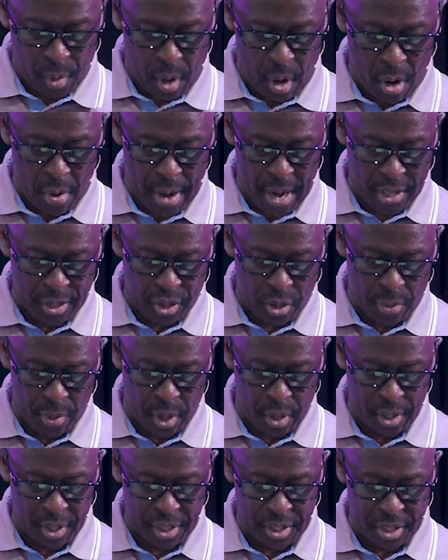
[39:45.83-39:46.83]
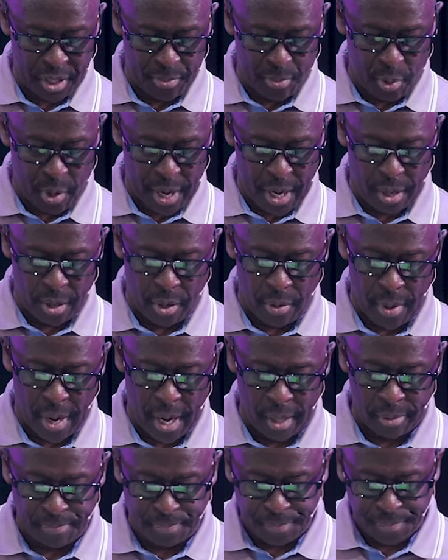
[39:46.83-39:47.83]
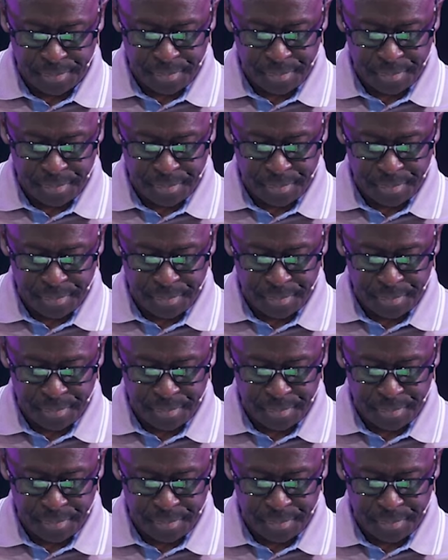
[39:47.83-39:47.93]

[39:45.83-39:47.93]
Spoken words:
All right, so we're going to look at this brain, all right?